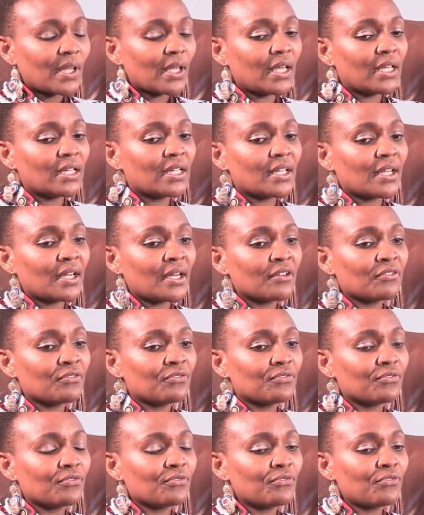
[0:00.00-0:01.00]
And
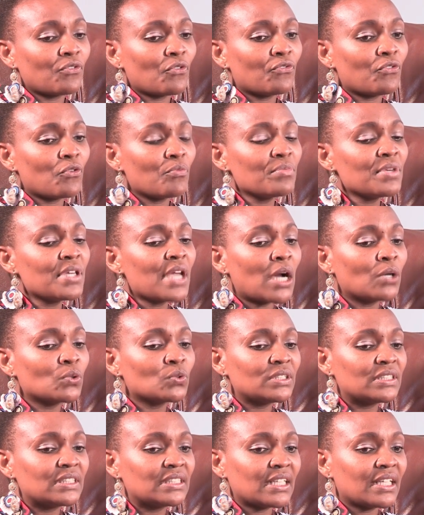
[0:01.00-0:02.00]
for me, I
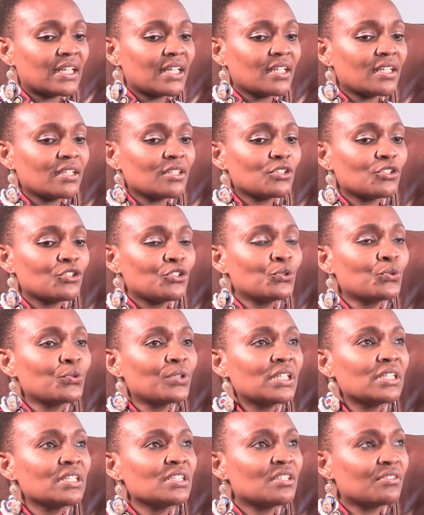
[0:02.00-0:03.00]
would say
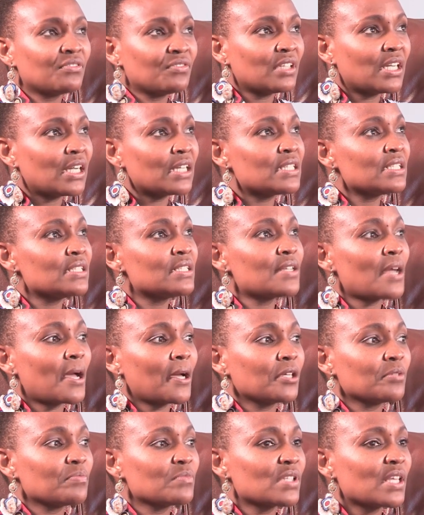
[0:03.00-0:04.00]
during difficulty
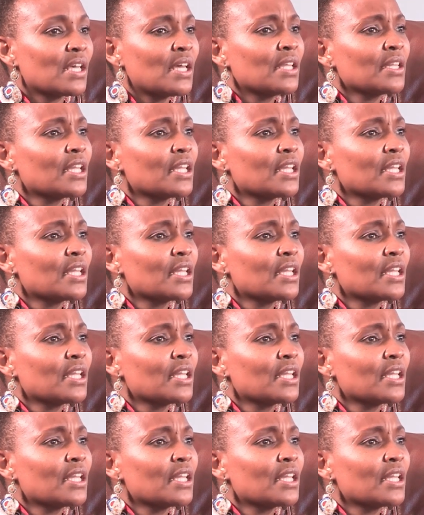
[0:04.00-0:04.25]
times,